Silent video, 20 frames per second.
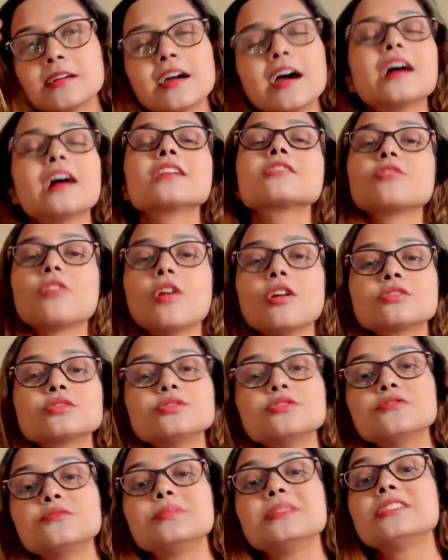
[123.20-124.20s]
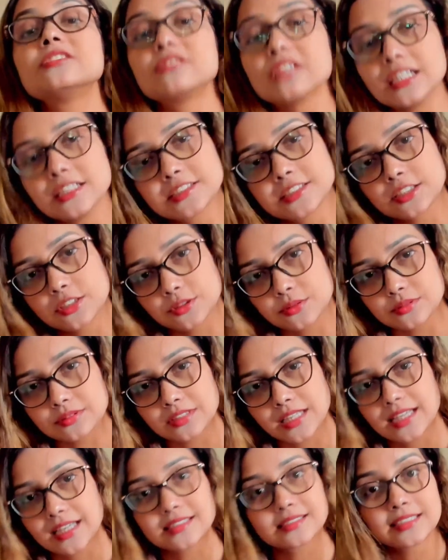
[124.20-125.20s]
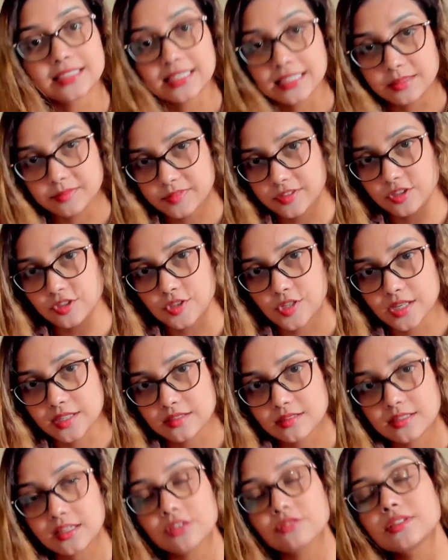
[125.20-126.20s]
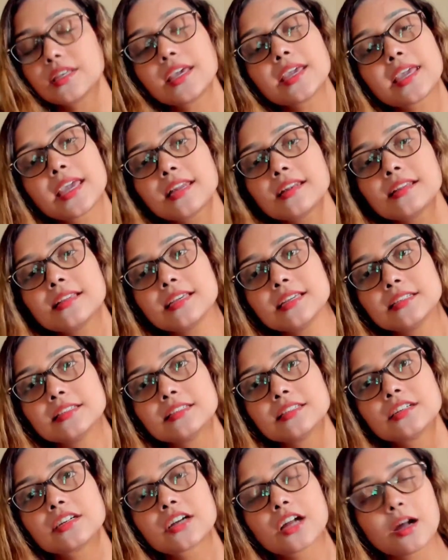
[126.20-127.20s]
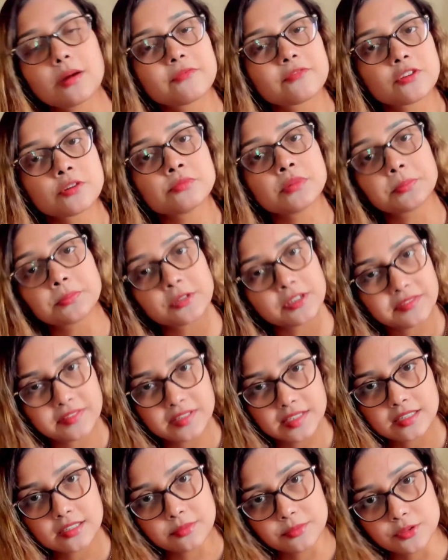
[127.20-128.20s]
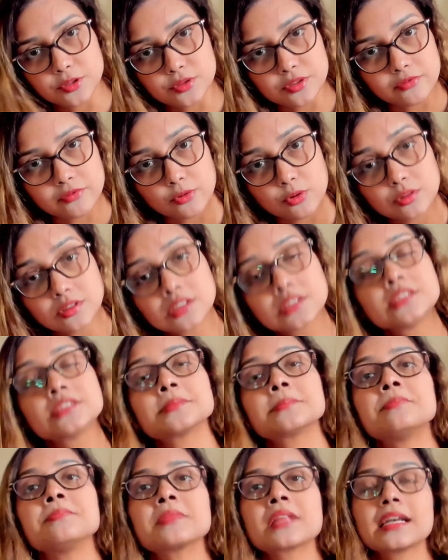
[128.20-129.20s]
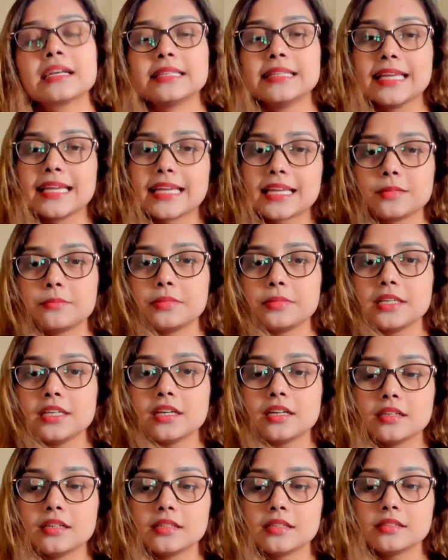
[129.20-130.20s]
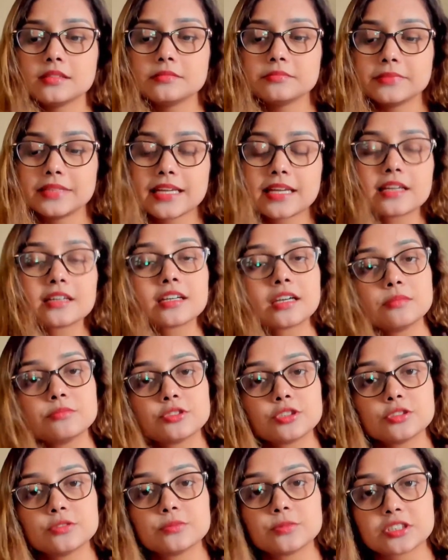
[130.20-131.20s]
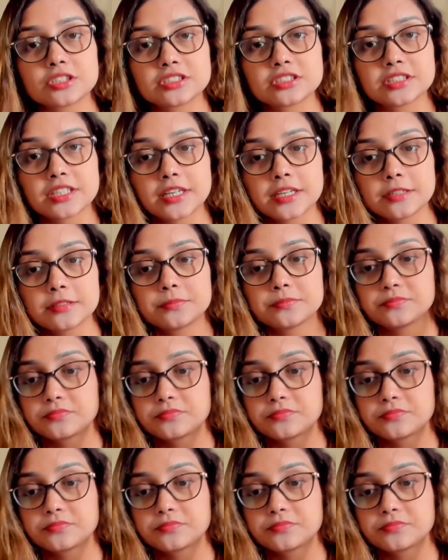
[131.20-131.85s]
are dogs who've been rescued, as the name suggests. Now, they can either come from previously abusive owners, they can come to you because their